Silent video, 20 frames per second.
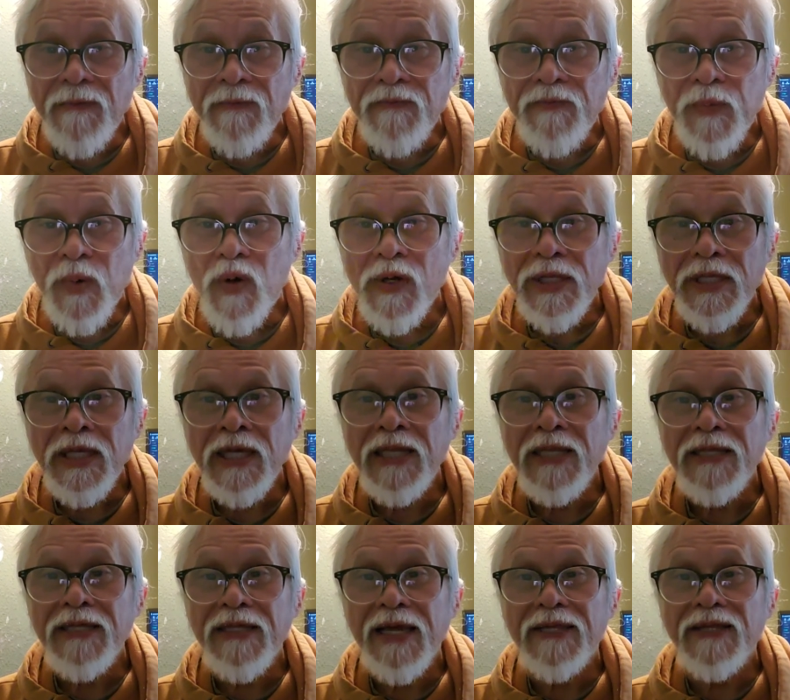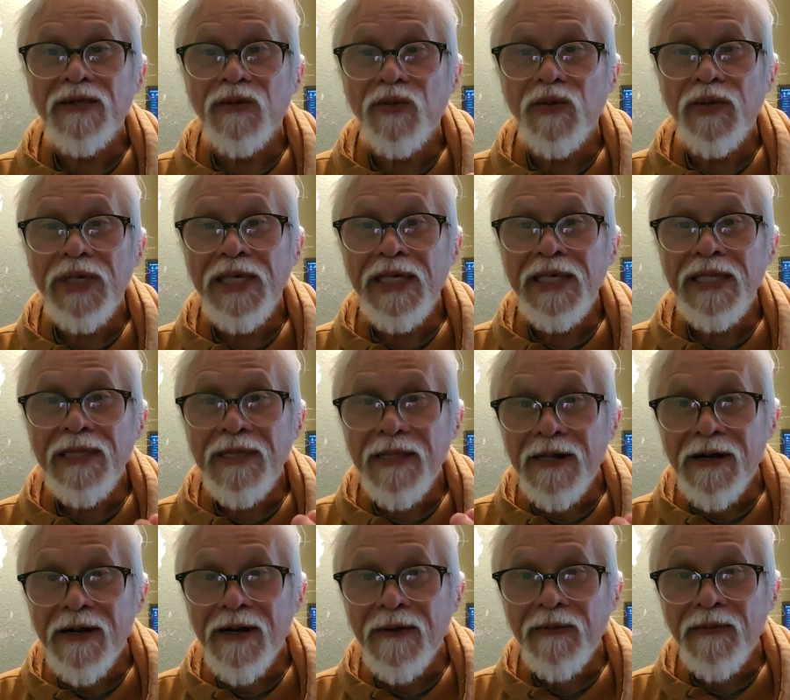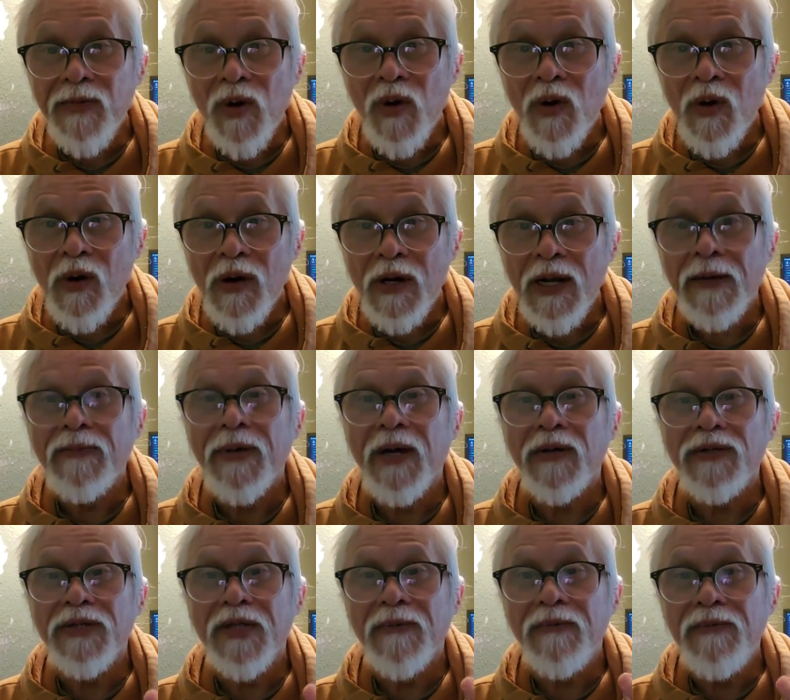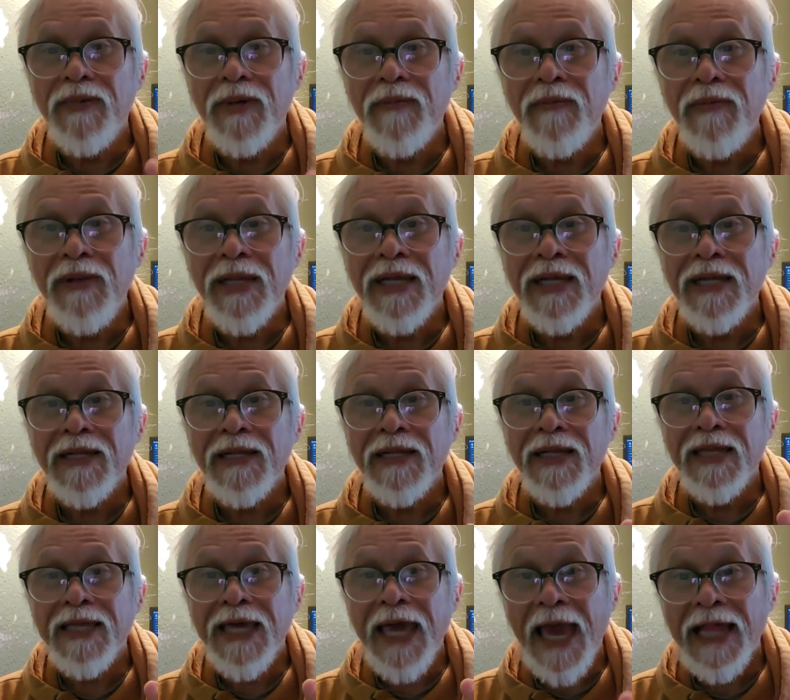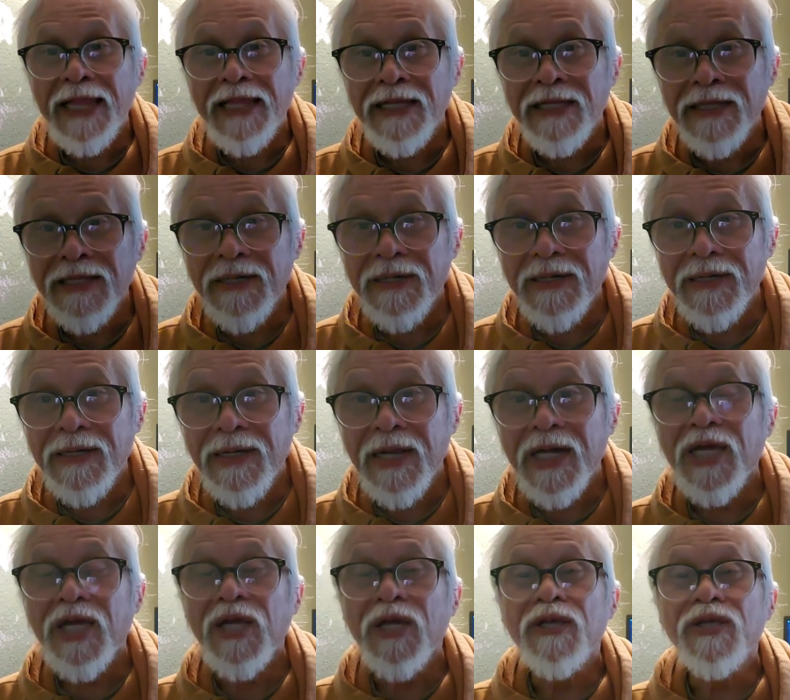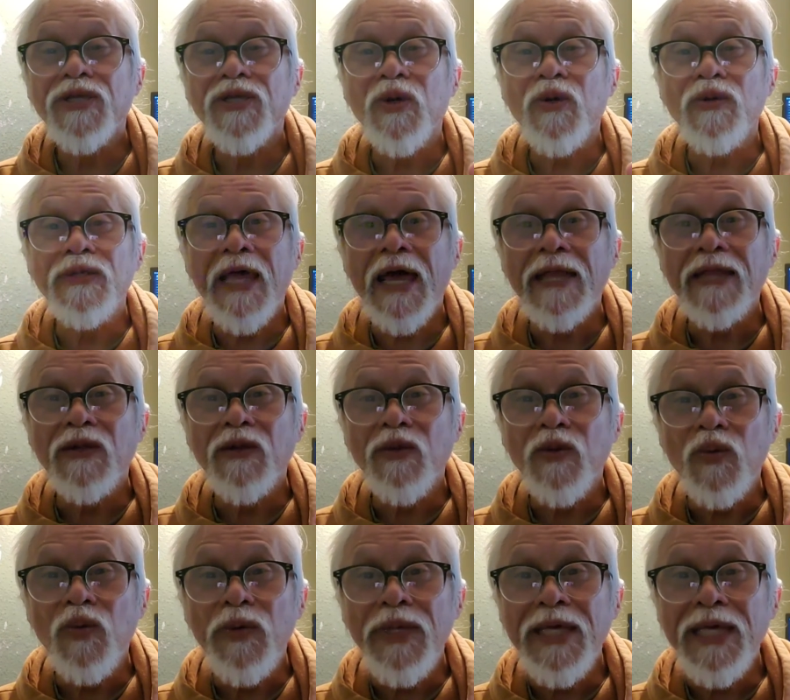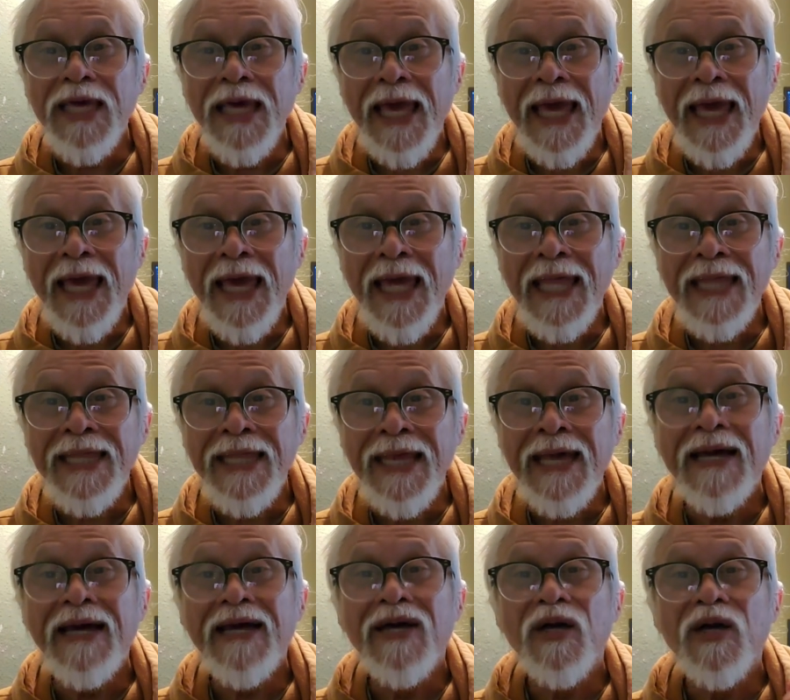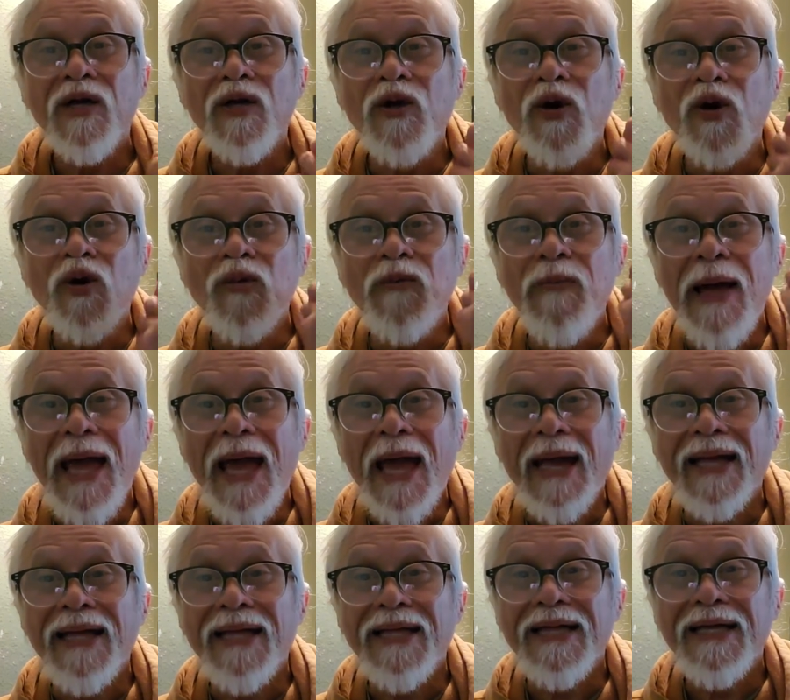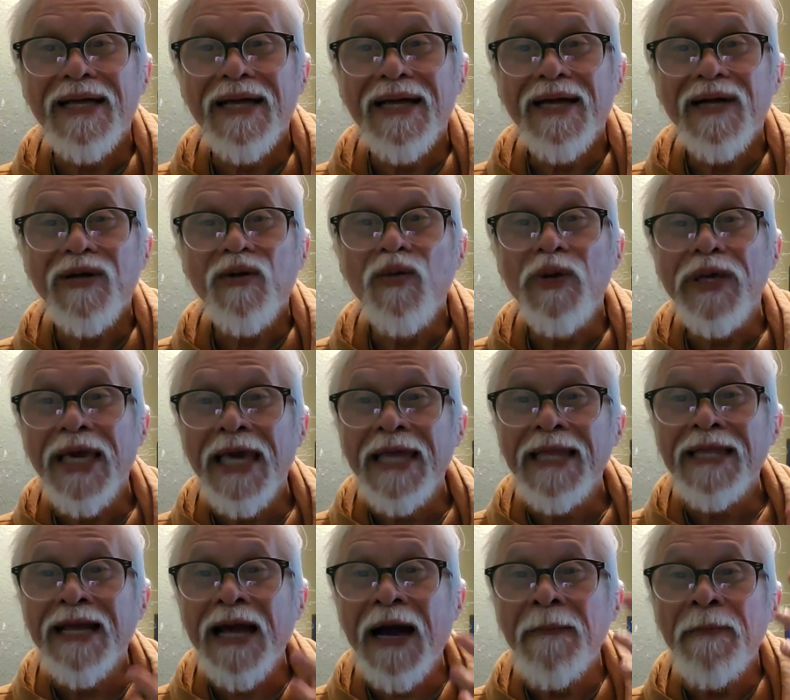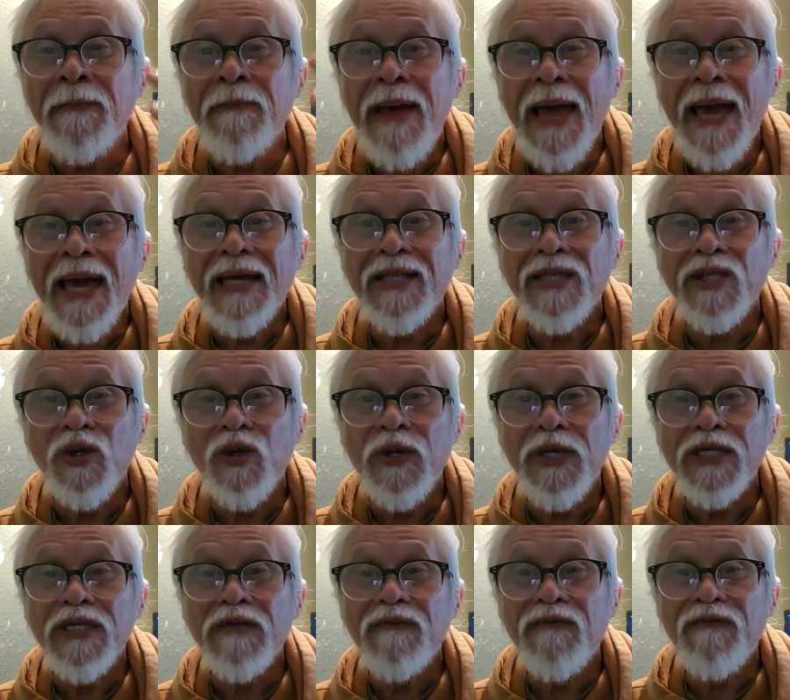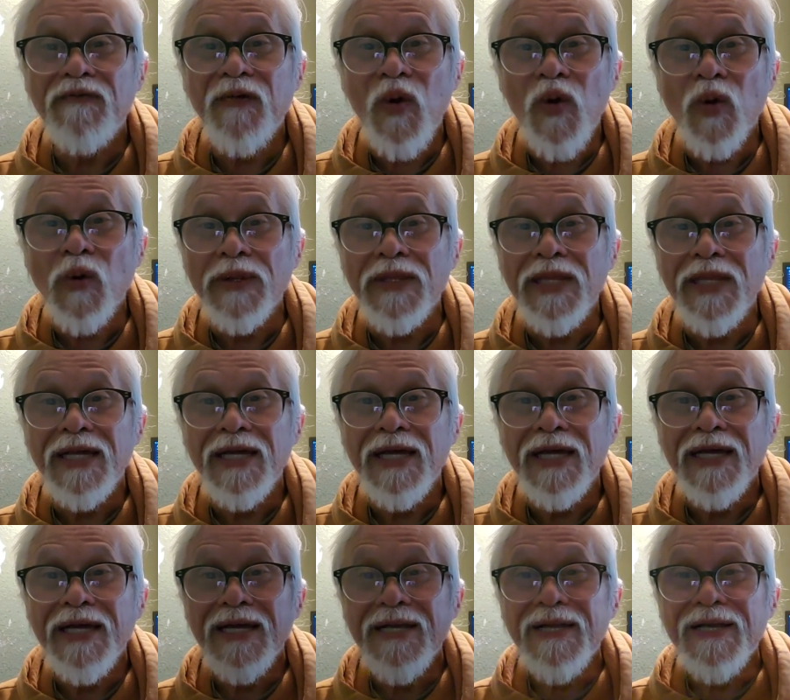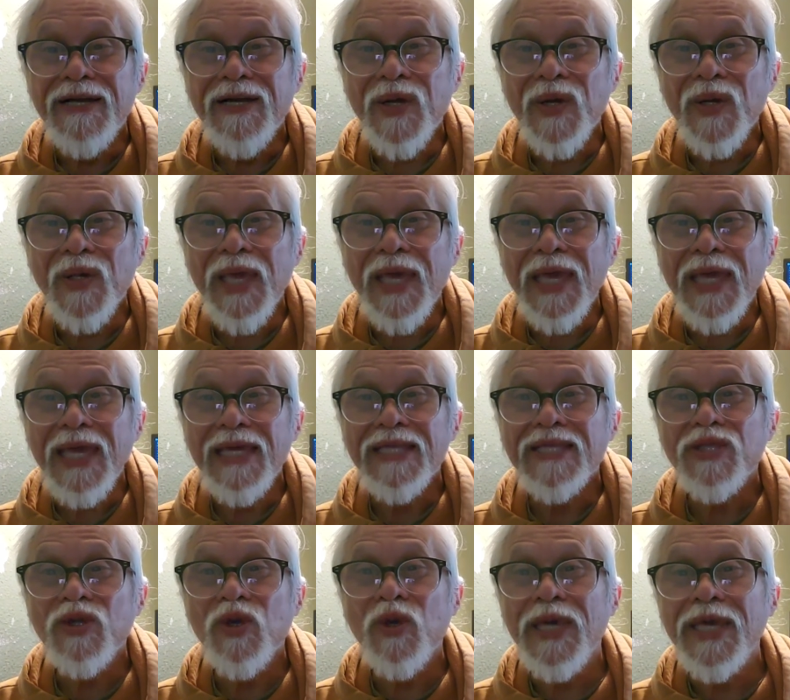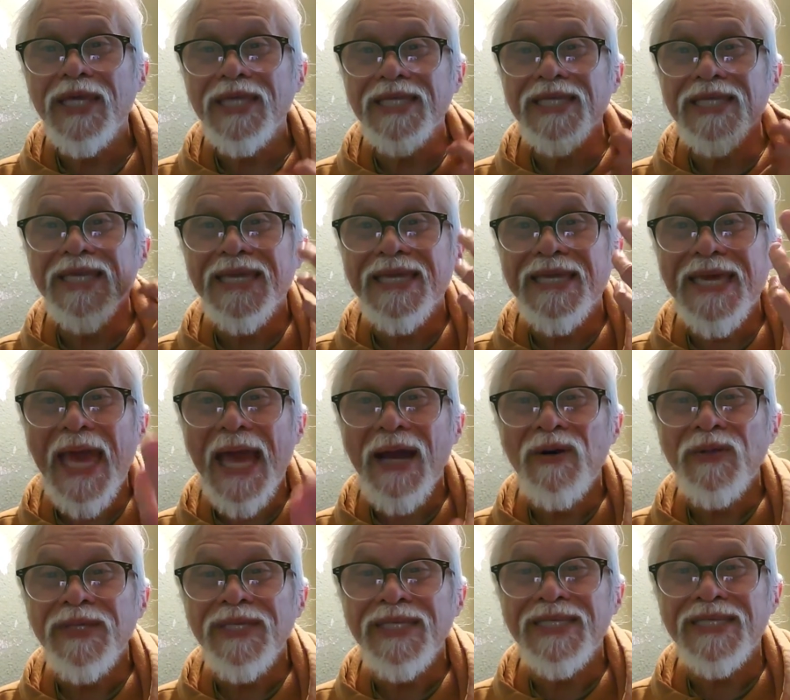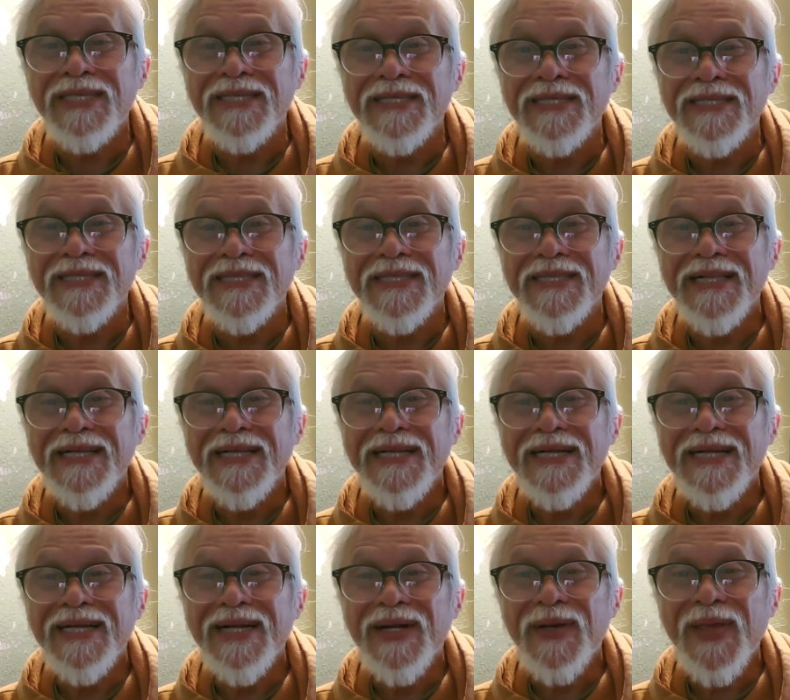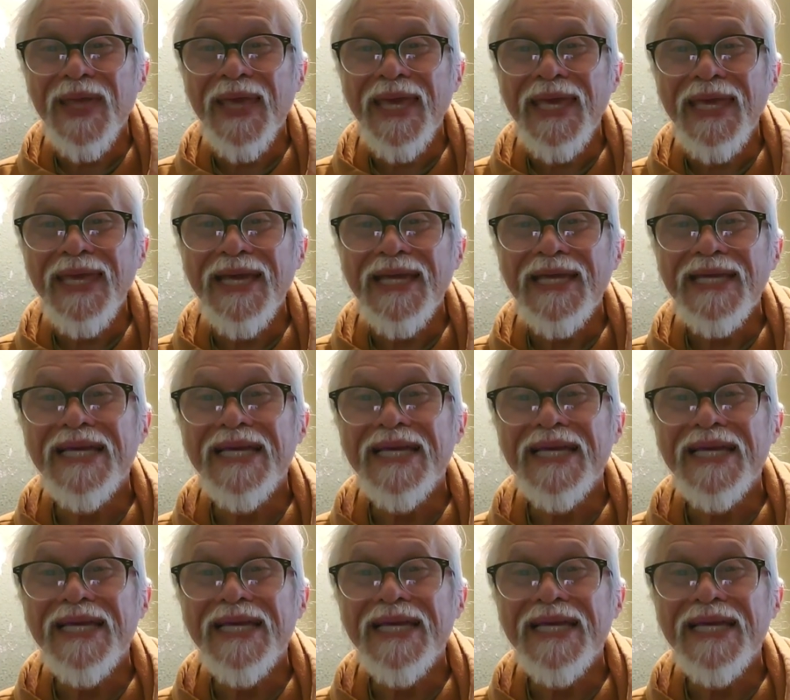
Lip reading: important that we learn more about the biblical calendar so that we can go back. We can come back to His fold, okay? To His counsel, okay?